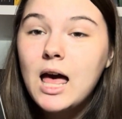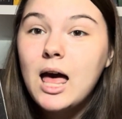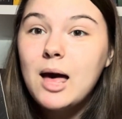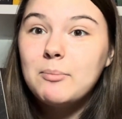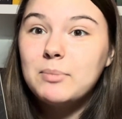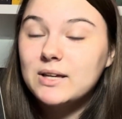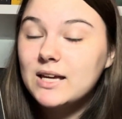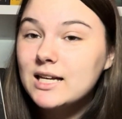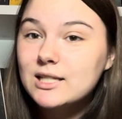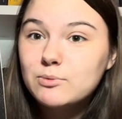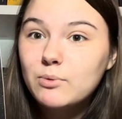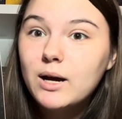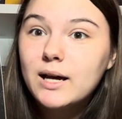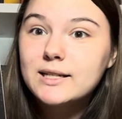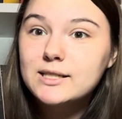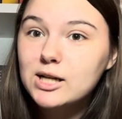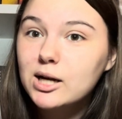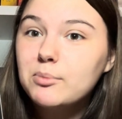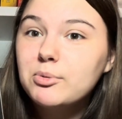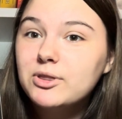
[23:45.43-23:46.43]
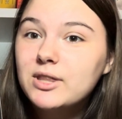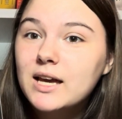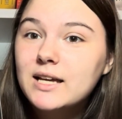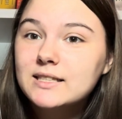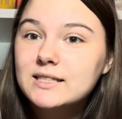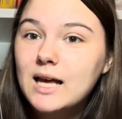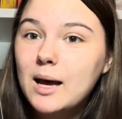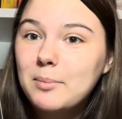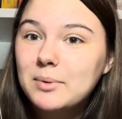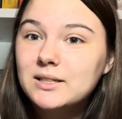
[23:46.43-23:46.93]
But guess what? Terrible
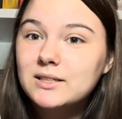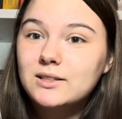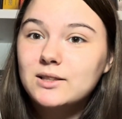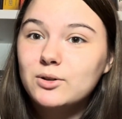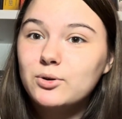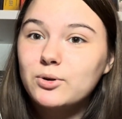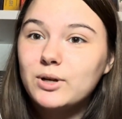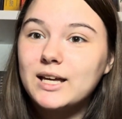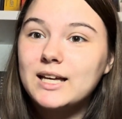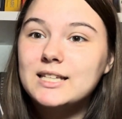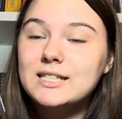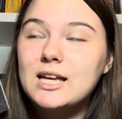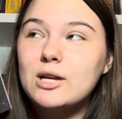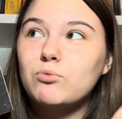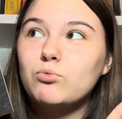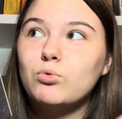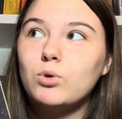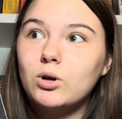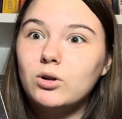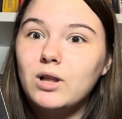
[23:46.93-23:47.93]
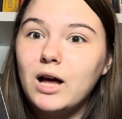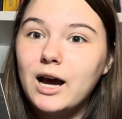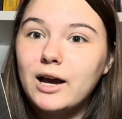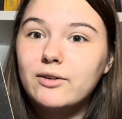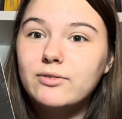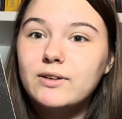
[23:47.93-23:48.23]
things happen to little kids in real life,